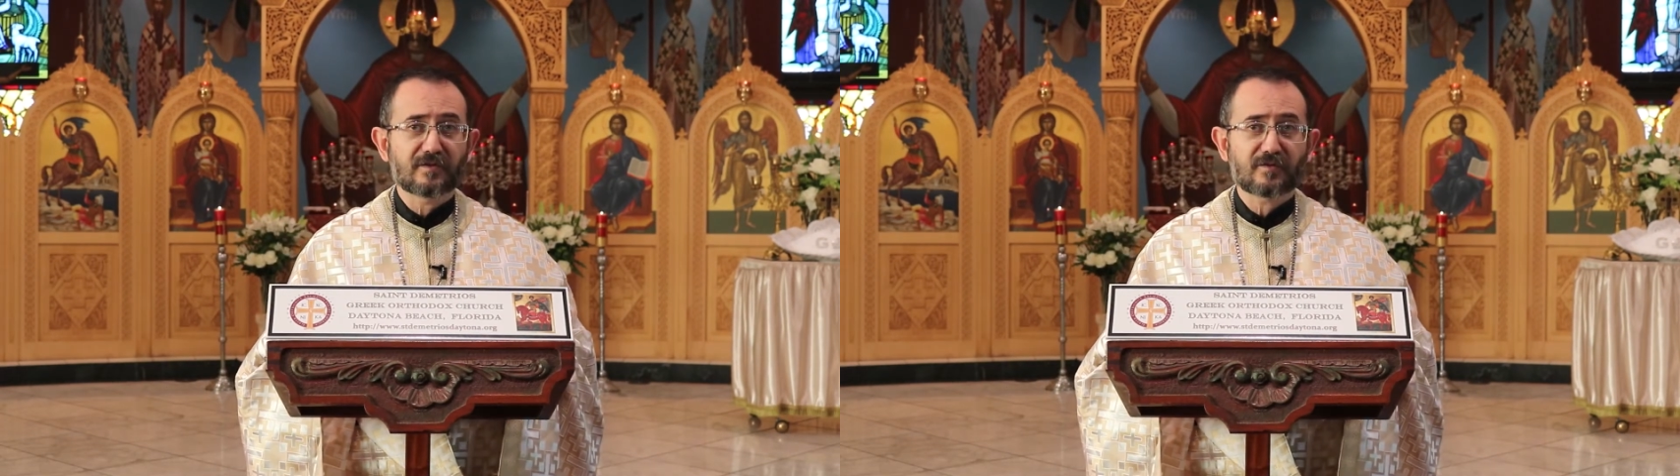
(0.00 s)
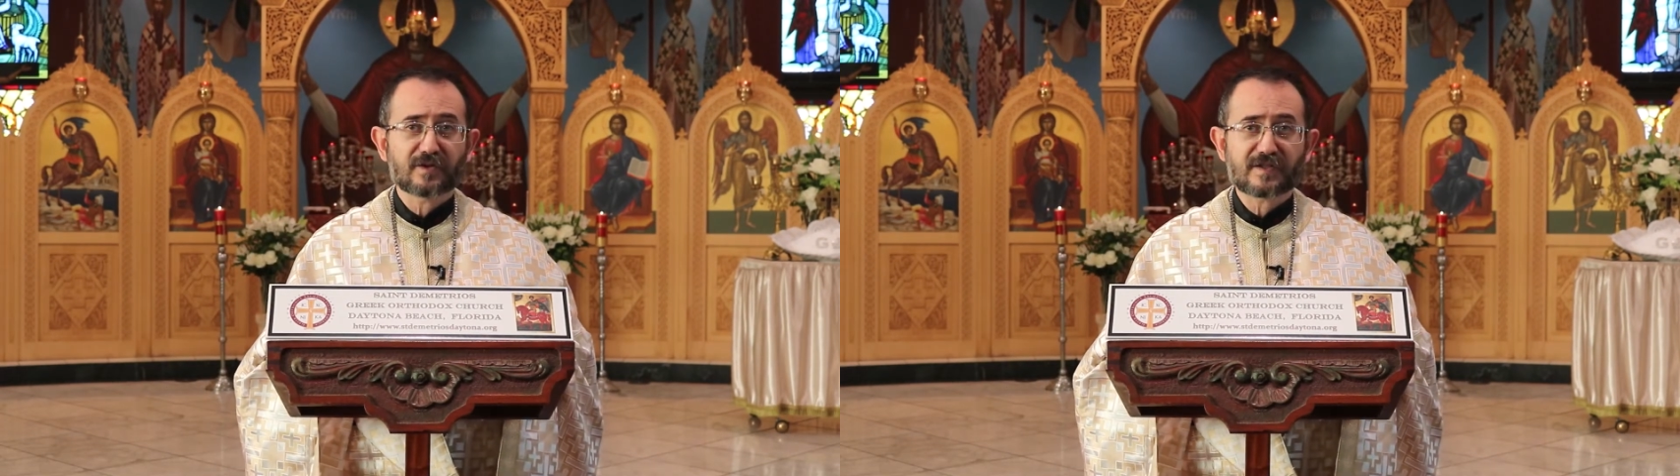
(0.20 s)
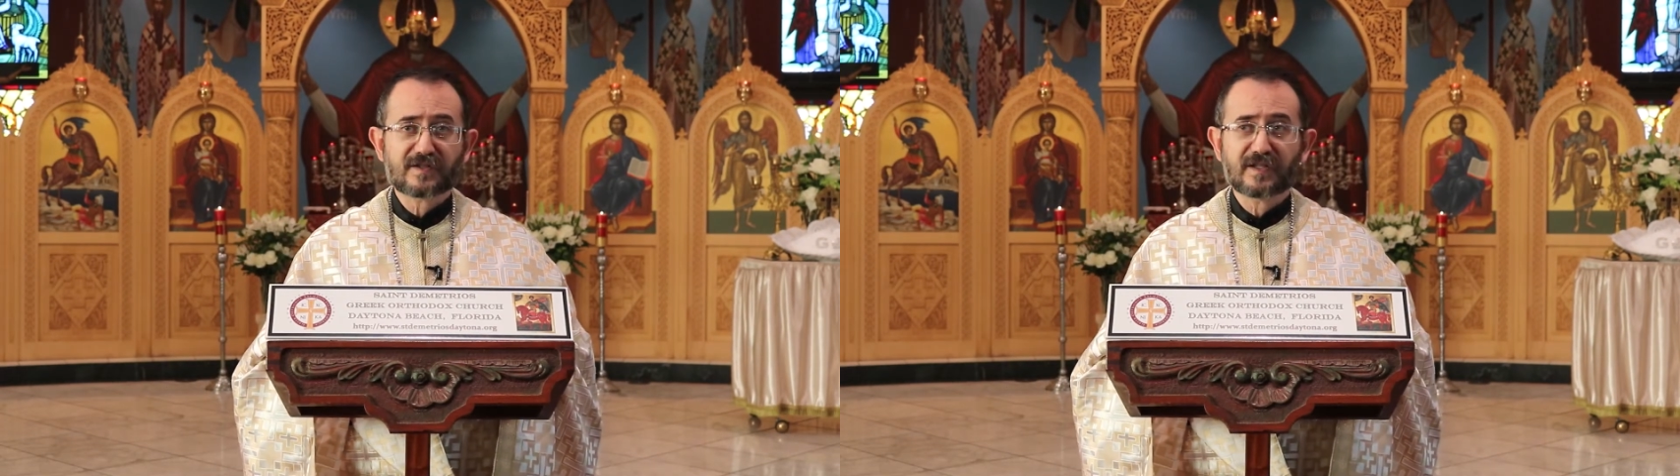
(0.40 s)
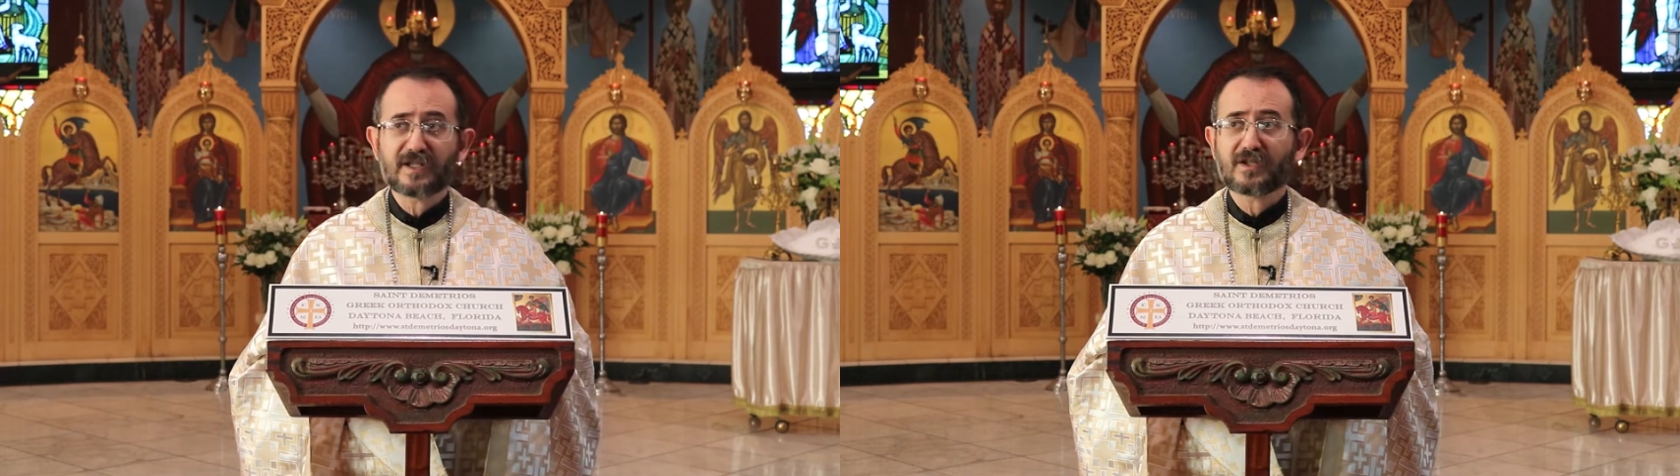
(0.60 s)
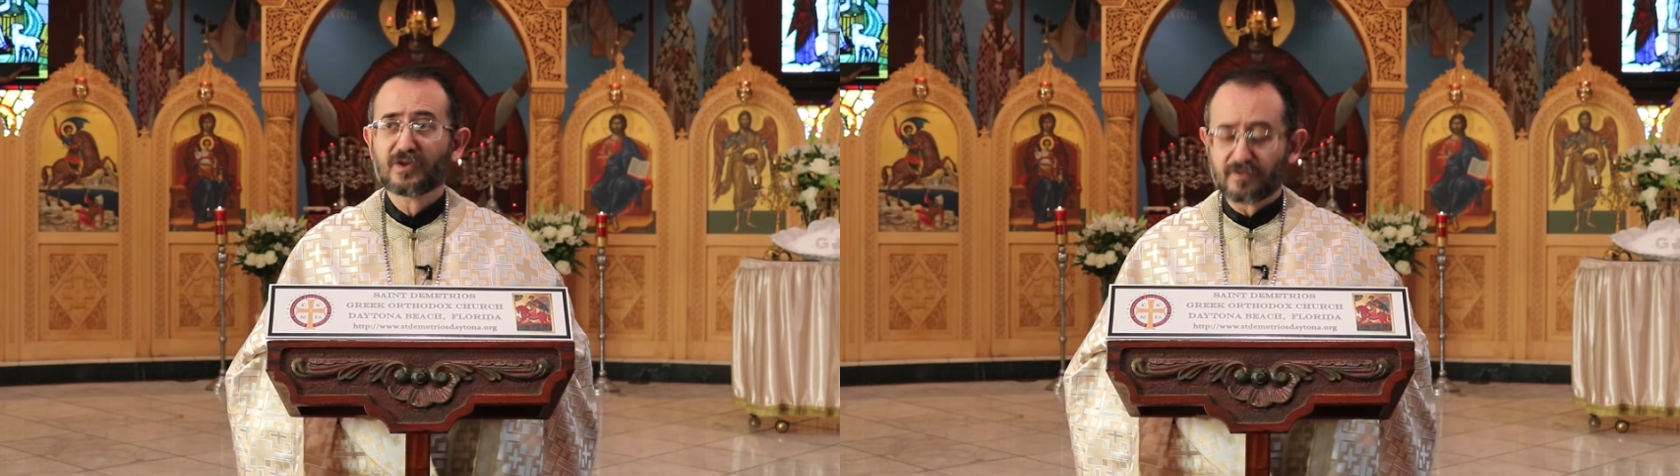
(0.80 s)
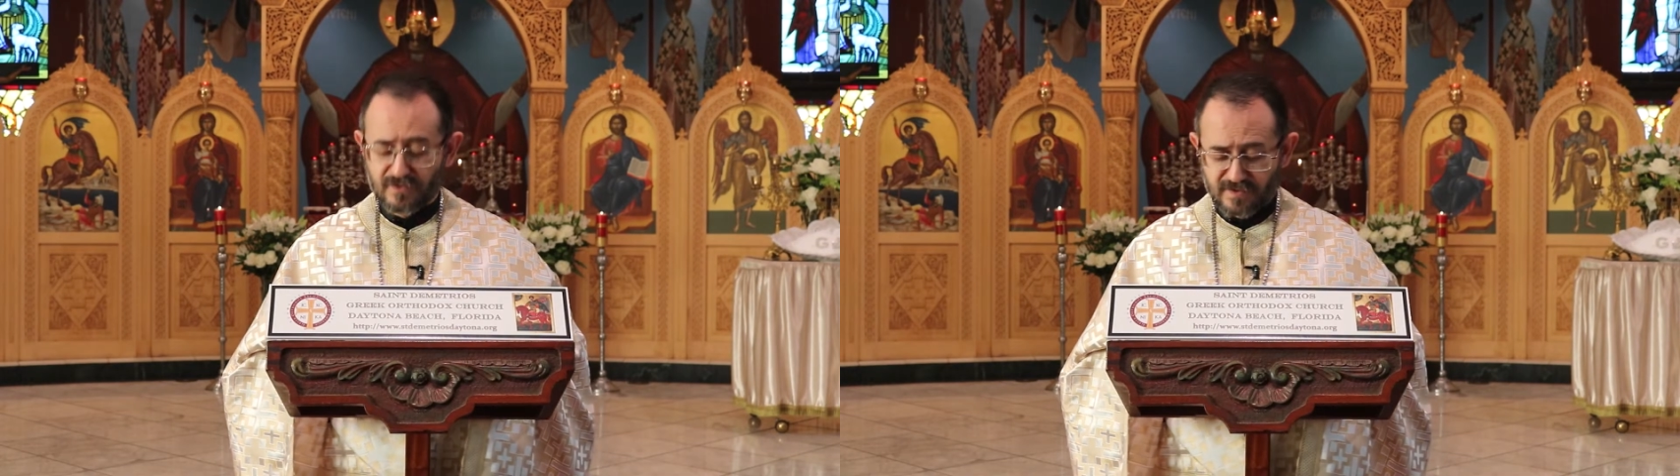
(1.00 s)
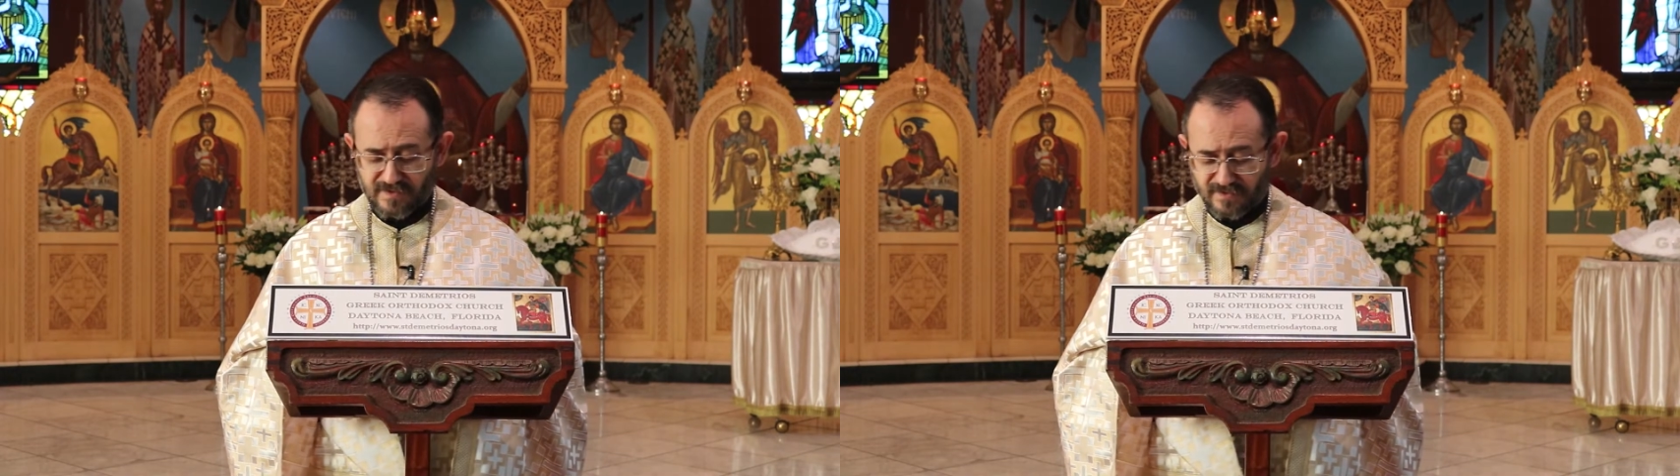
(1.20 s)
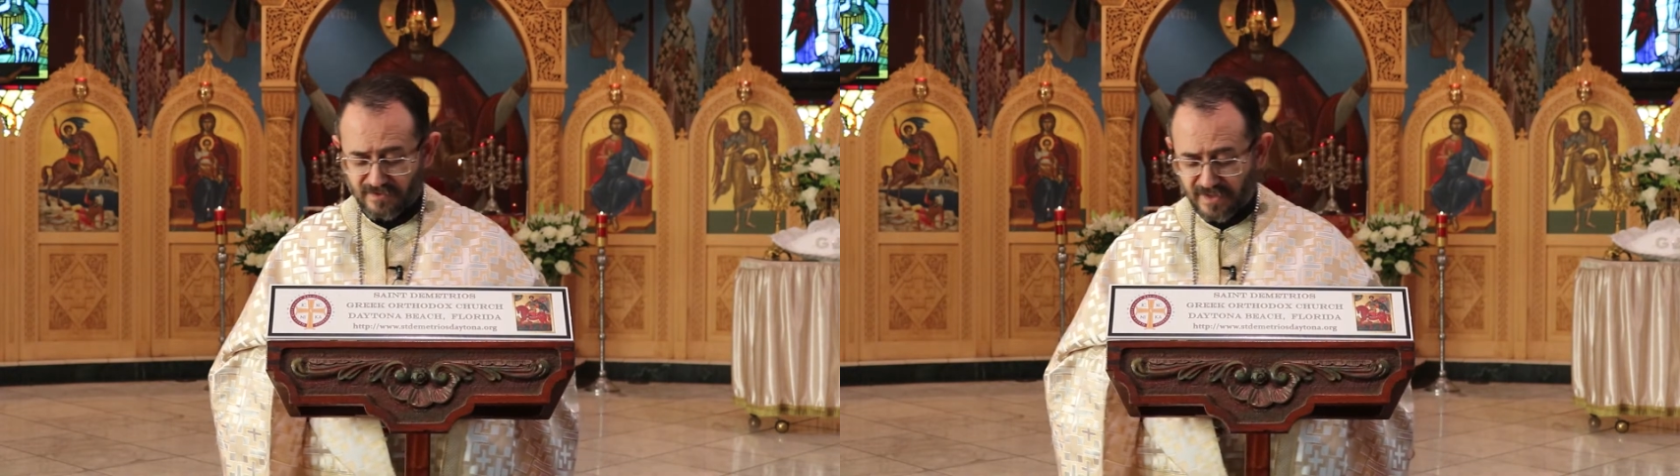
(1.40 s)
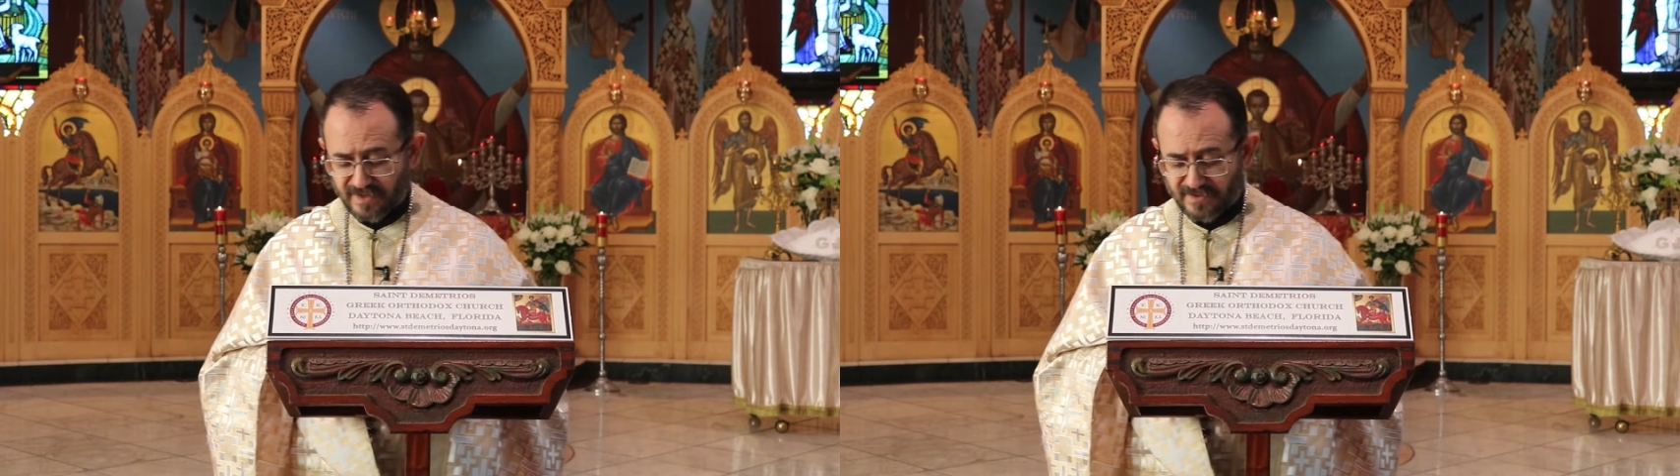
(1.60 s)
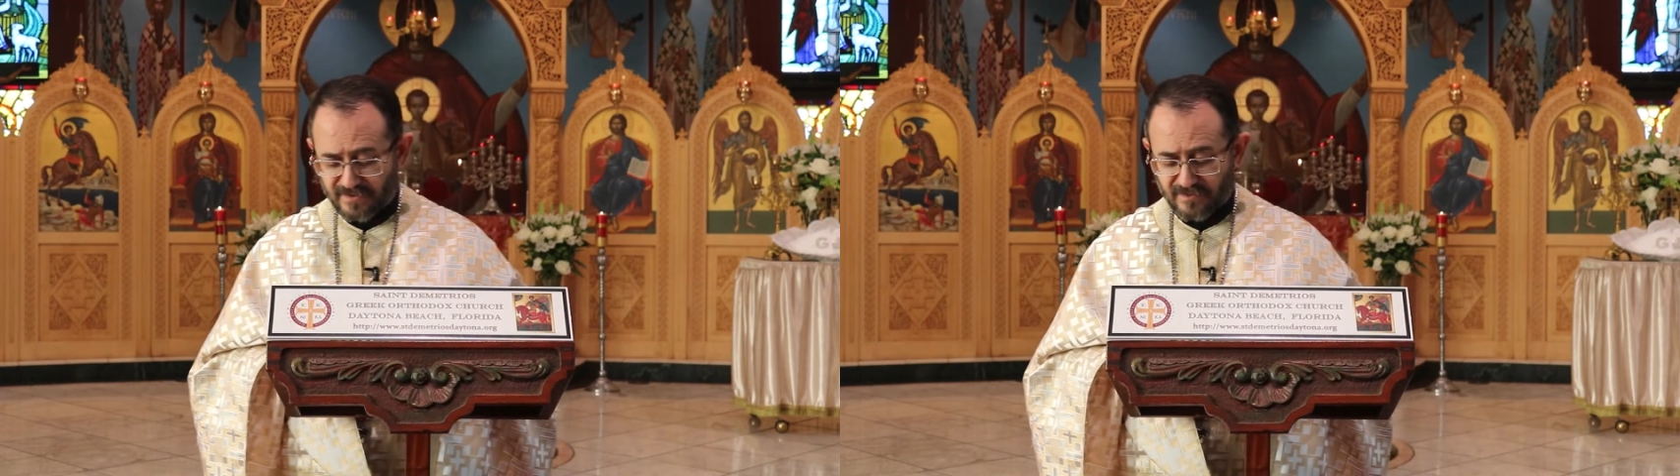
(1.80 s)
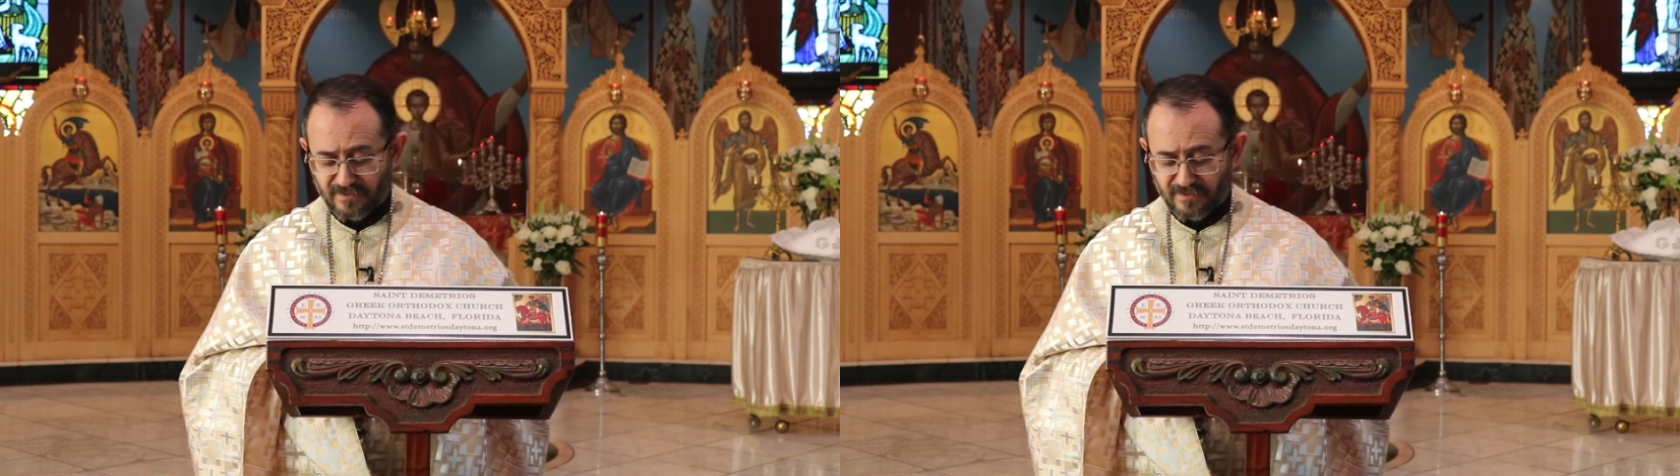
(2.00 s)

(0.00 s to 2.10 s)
for the sake of Jesus Christ,